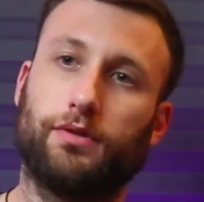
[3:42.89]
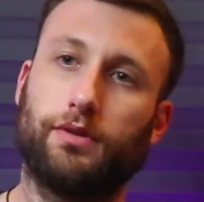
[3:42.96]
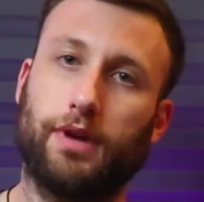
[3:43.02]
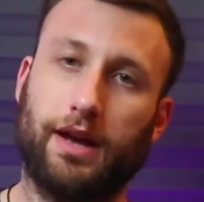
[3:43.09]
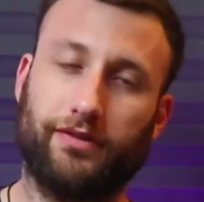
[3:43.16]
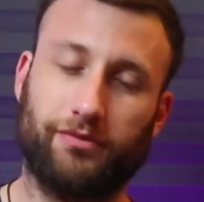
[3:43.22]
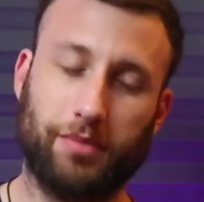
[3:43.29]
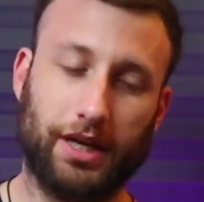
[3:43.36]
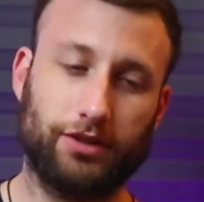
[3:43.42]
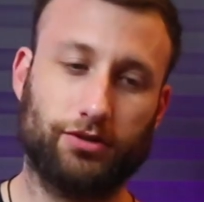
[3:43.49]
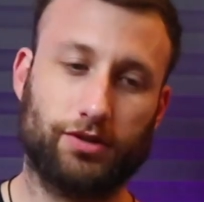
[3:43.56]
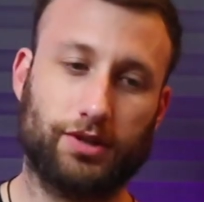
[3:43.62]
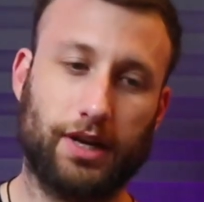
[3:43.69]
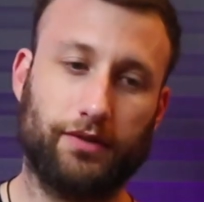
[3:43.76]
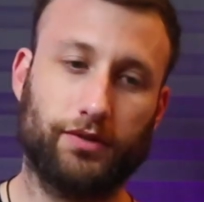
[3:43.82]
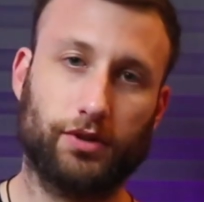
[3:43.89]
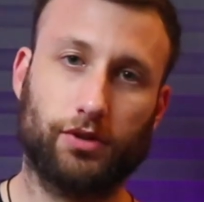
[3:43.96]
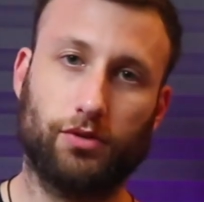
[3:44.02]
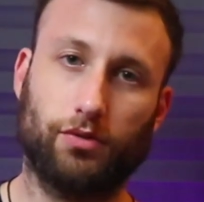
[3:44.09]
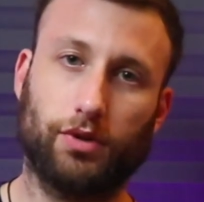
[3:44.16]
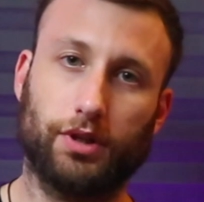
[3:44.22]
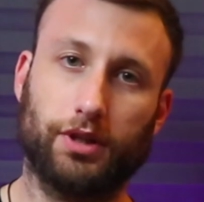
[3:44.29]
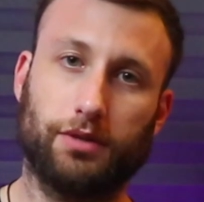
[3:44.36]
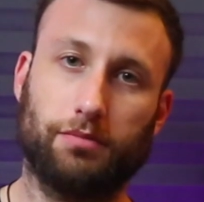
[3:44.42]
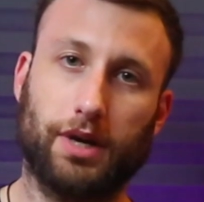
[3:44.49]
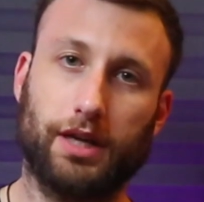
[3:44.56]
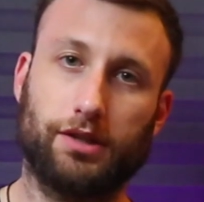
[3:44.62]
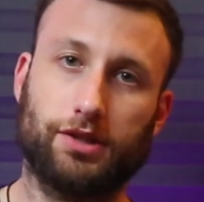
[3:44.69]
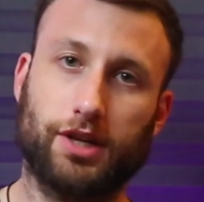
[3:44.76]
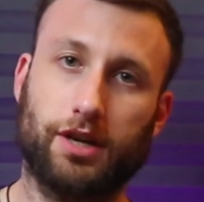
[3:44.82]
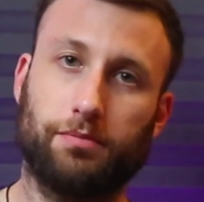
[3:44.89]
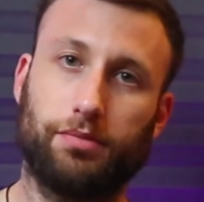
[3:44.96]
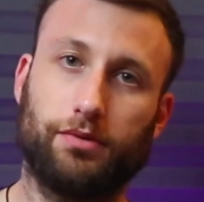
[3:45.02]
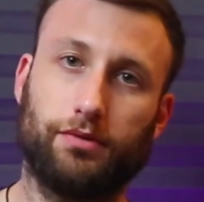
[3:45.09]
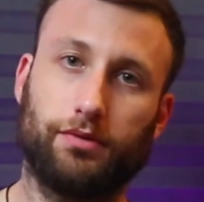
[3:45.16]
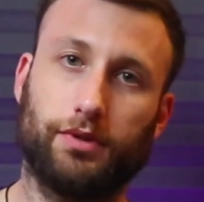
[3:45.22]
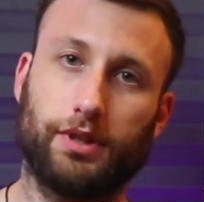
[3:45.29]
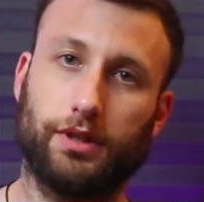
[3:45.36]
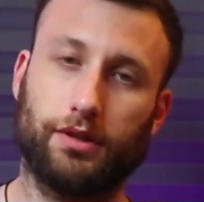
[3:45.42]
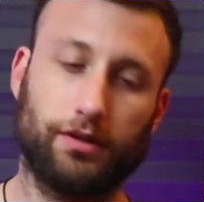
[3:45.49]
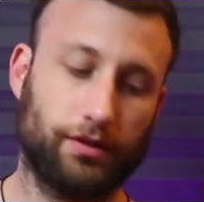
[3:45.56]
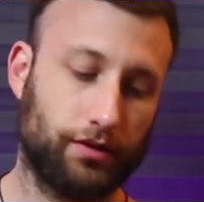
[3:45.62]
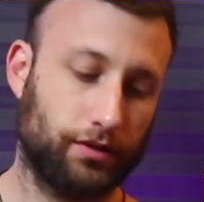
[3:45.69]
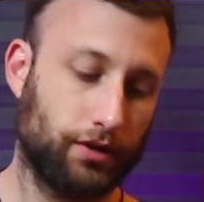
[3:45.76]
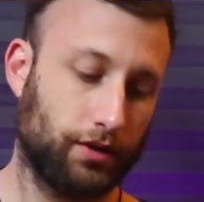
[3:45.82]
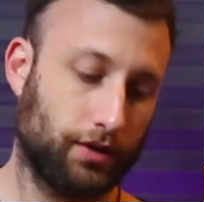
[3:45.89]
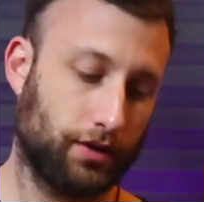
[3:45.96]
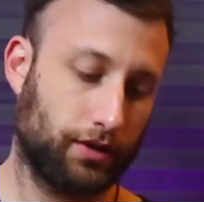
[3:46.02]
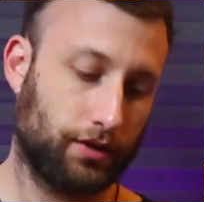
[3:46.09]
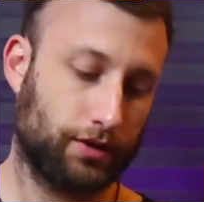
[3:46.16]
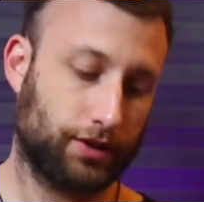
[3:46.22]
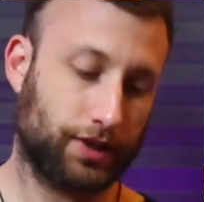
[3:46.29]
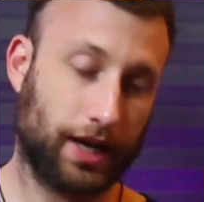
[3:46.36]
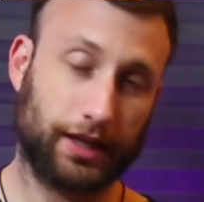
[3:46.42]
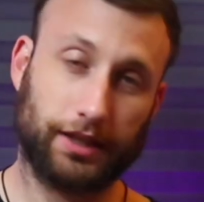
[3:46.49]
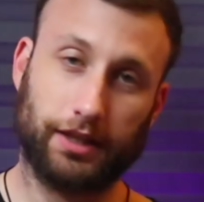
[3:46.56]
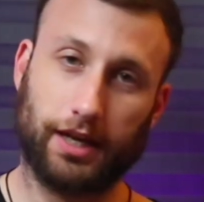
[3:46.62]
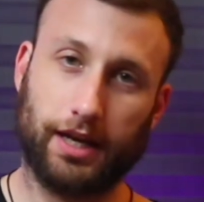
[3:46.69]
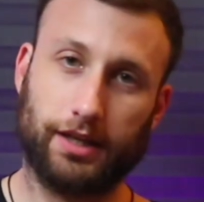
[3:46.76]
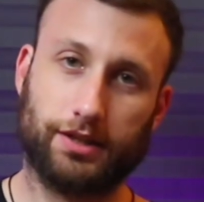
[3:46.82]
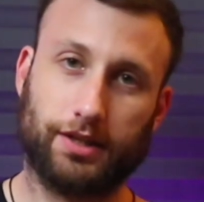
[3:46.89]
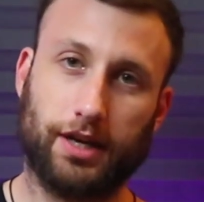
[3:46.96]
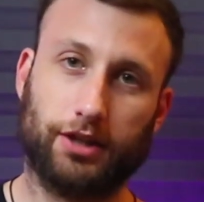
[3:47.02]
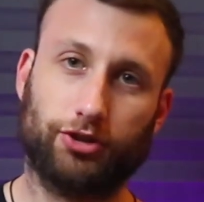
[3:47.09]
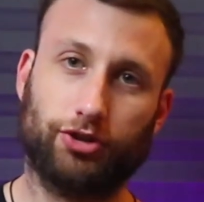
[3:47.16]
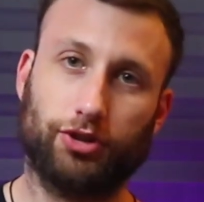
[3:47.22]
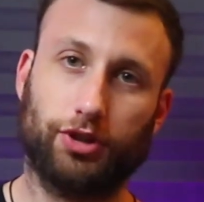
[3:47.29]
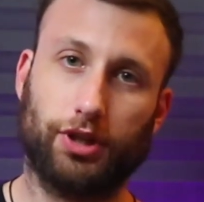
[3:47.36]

F major 7 chord in my example in the second A section